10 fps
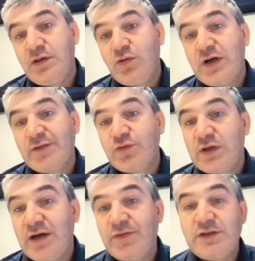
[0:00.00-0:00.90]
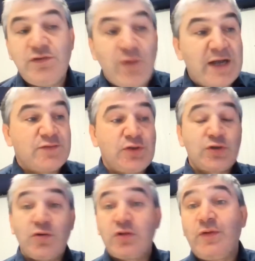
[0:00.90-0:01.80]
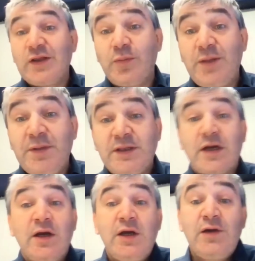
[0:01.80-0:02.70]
you have to have a device which is called quantum repeater,